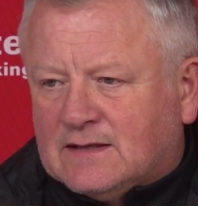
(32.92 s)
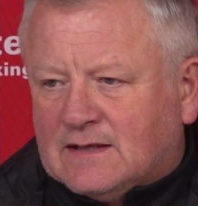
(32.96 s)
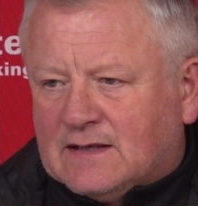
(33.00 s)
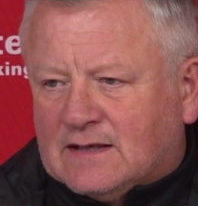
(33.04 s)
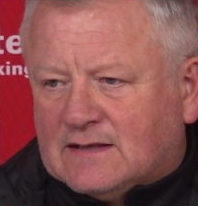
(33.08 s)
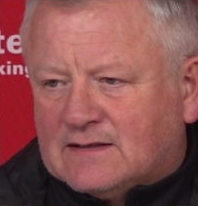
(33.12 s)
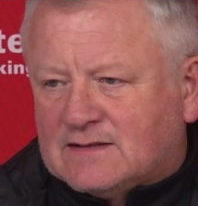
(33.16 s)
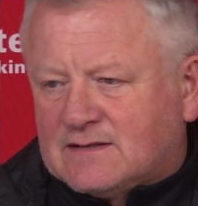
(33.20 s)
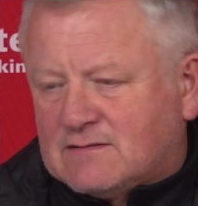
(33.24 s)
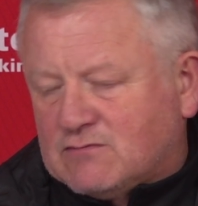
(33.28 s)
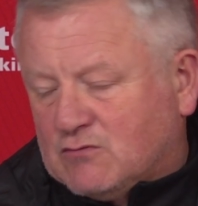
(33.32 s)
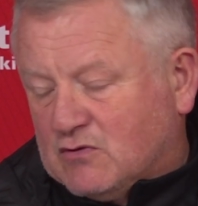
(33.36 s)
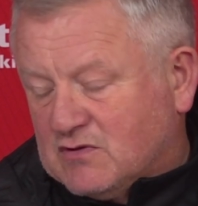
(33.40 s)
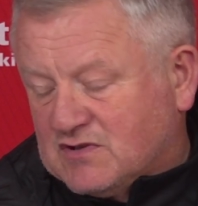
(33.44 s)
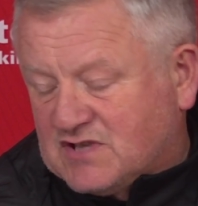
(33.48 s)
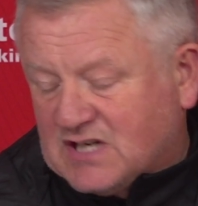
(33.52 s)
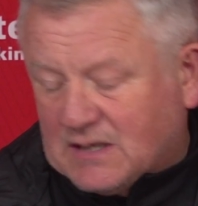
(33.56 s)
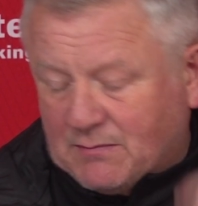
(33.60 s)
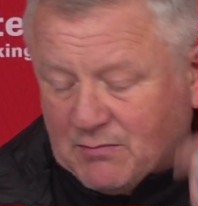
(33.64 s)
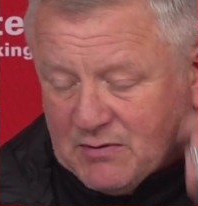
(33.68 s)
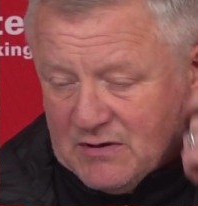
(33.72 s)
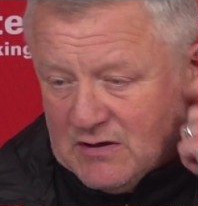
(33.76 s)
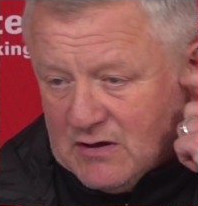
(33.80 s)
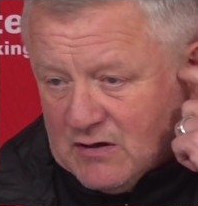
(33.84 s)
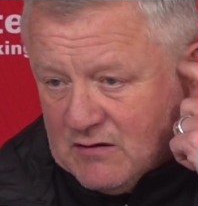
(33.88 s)
as what's
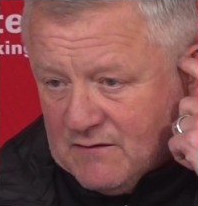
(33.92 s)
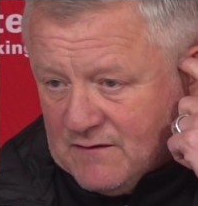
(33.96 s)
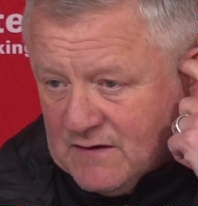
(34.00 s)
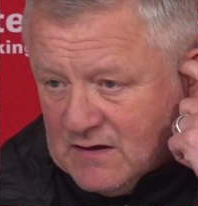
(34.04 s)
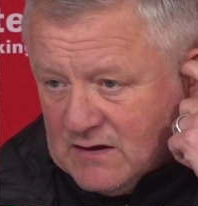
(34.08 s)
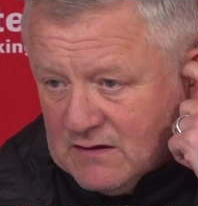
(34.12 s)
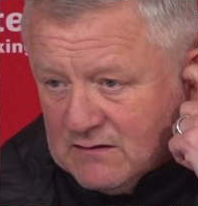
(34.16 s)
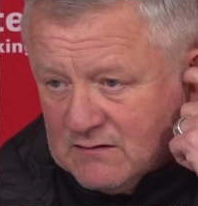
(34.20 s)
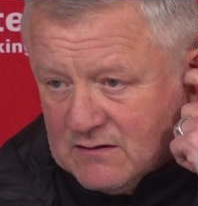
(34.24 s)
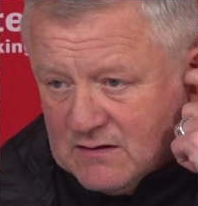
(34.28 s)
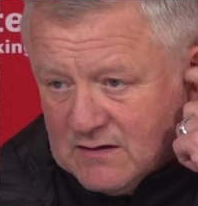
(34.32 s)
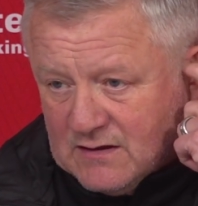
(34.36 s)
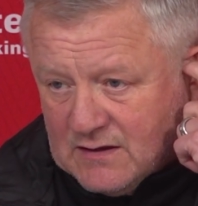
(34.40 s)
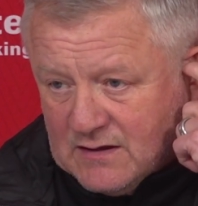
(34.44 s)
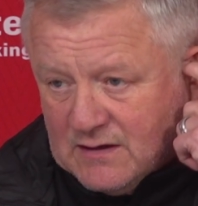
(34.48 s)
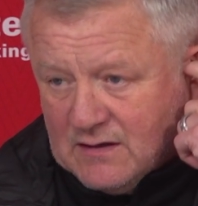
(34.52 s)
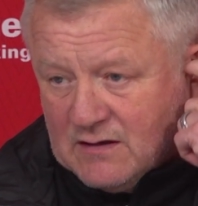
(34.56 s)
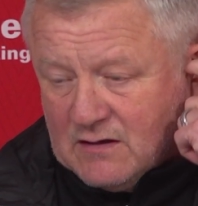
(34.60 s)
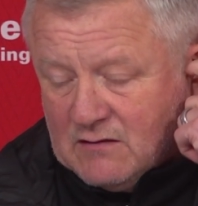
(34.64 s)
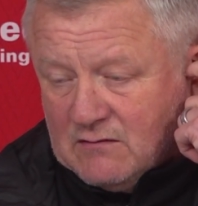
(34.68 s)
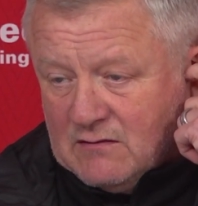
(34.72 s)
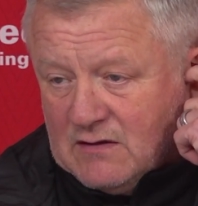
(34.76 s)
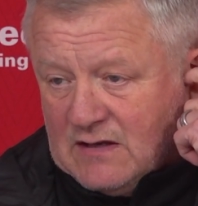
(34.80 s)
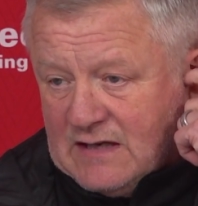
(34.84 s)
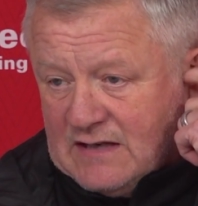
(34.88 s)
happened over
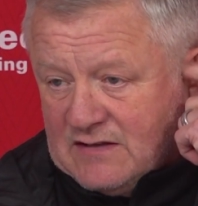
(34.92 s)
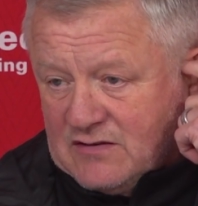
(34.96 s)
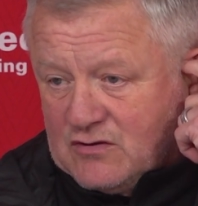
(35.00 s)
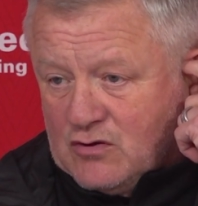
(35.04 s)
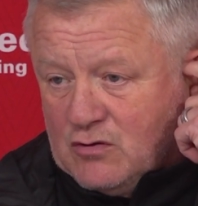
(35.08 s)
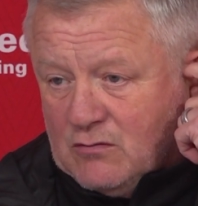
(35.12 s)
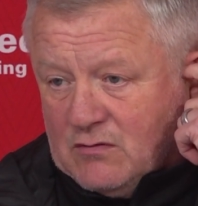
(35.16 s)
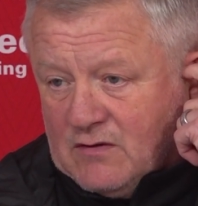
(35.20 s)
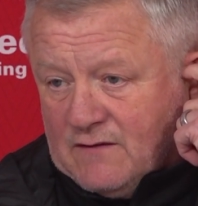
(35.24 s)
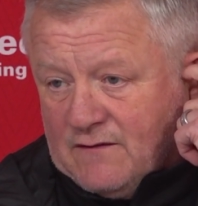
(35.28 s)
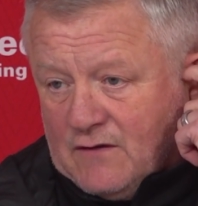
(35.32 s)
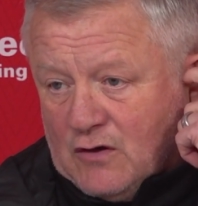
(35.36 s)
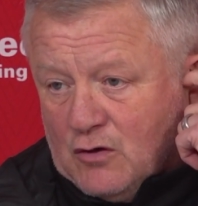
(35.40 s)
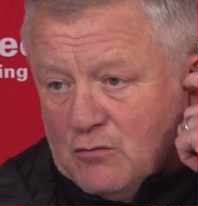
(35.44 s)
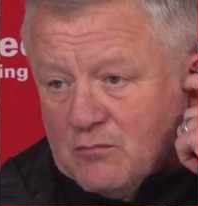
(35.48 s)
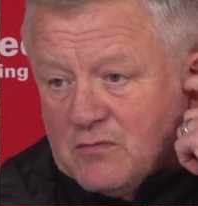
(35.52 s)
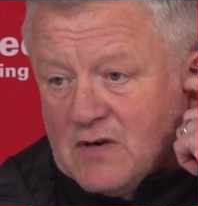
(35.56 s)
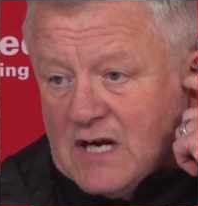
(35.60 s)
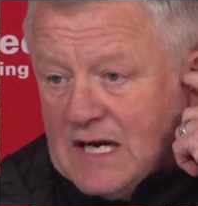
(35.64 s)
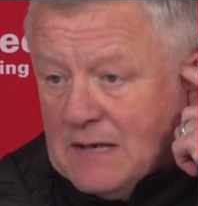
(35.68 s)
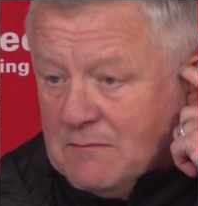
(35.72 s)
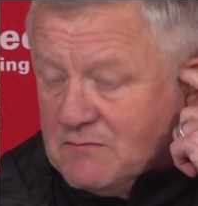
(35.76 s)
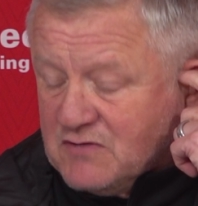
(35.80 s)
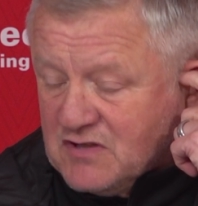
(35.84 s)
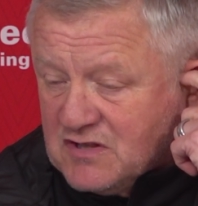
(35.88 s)
the last couple of home
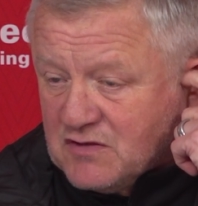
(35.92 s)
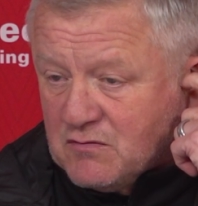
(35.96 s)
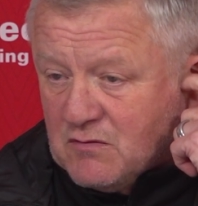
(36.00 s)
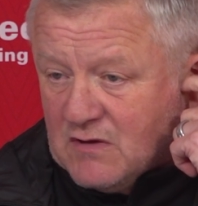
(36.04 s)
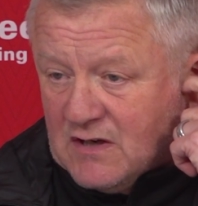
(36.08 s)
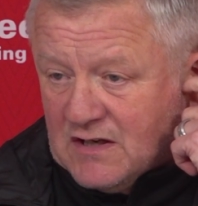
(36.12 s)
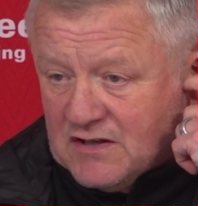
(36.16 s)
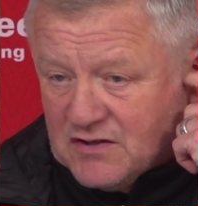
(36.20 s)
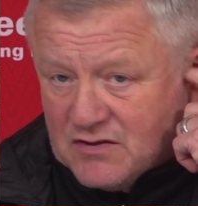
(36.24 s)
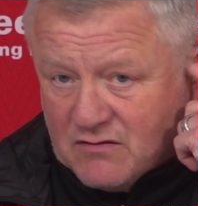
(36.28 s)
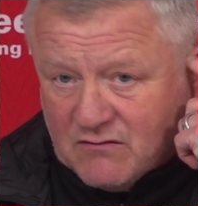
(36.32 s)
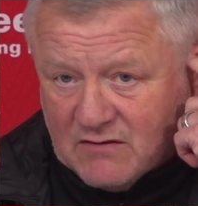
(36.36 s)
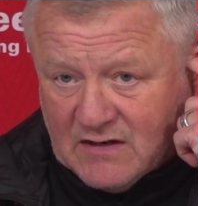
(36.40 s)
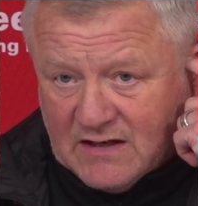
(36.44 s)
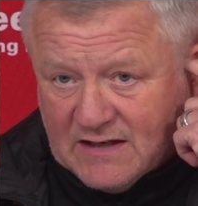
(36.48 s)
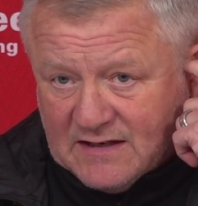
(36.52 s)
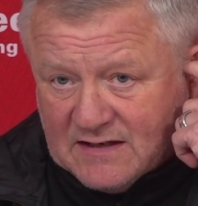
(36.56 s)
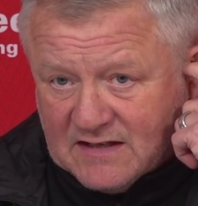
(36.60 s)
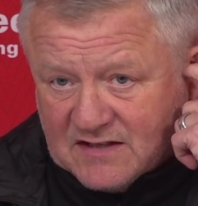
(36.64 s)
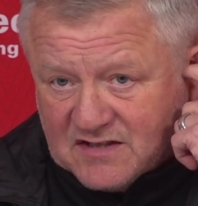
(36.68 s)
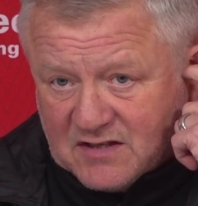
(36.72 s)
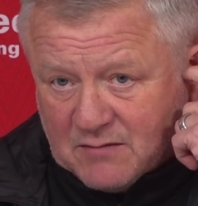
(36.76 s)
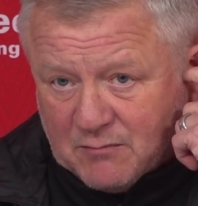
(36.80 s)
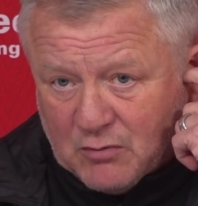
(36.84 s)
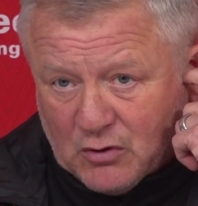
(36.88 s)
games as well, it's a really
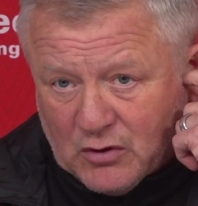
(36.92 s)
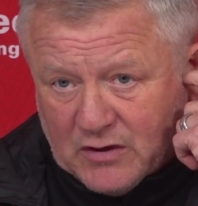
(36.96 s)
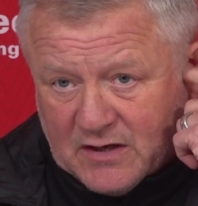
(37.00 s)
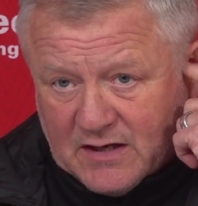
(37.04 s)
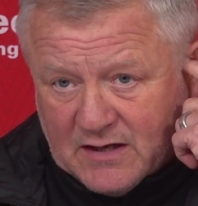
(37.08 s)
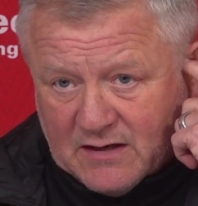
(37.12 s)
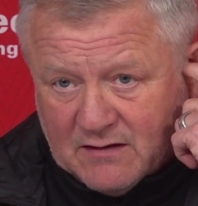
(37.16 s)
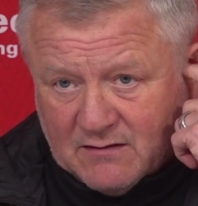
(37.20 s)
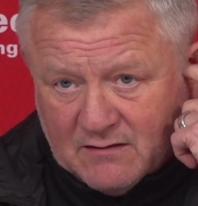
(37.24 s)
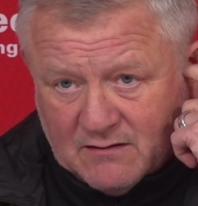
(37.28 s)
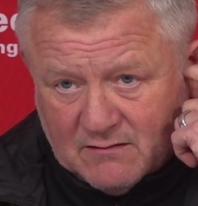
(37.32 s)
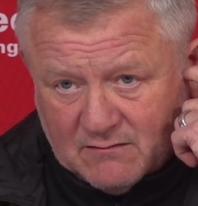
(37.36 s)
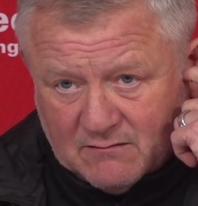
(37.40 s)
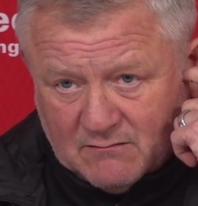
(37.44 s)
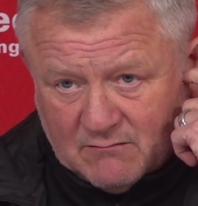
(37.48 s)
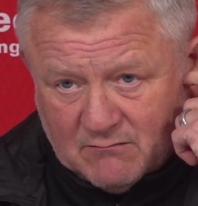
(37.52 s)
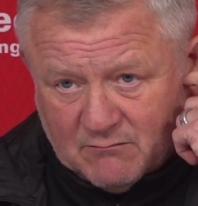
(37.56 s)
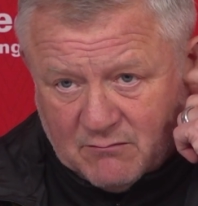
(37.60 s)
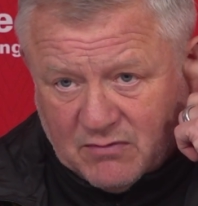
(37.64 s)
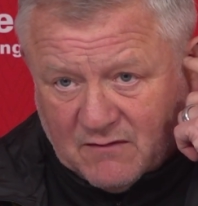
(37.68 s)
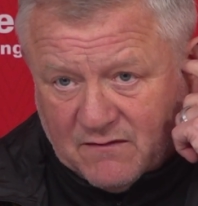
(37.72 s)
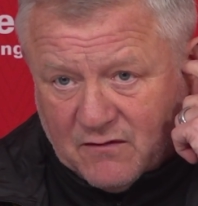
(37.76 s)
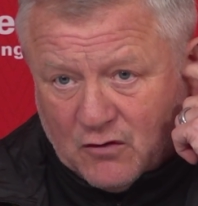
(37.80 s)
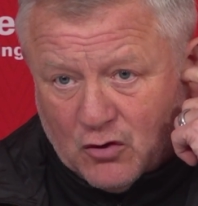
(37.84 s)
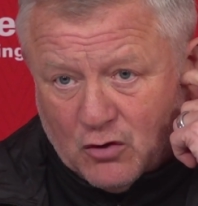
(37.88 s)
disappointing
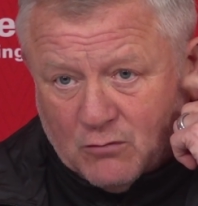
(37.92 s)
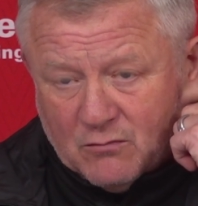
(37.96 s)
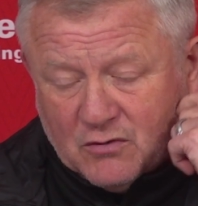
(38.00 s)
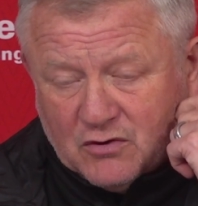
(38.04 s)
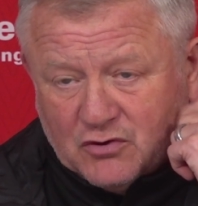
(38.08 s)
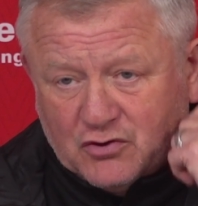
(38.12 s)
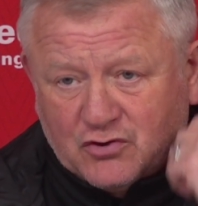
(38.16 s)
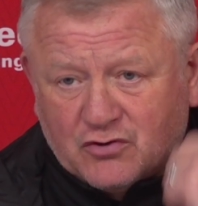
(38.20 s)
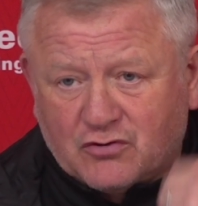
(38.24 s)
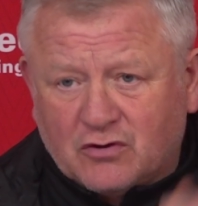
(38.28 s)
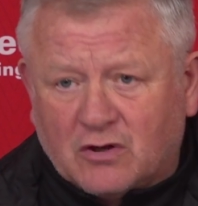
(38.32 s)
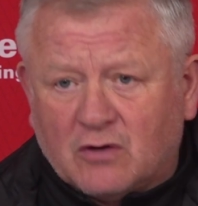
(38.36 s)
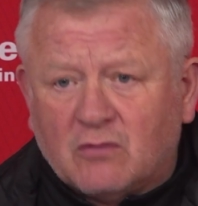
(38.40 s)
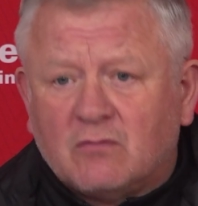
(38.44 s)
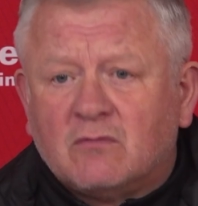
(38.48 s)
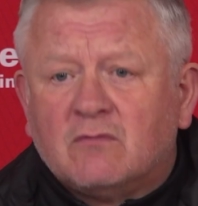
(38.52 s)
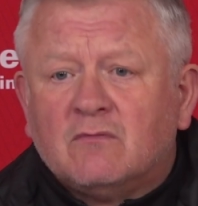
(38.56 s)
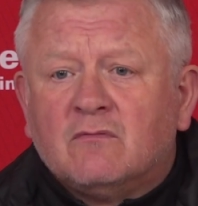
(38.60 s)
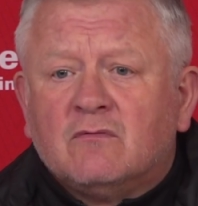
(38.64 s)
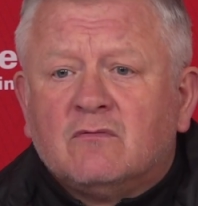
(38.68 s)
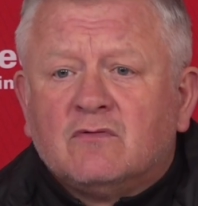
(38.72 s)
performance stroke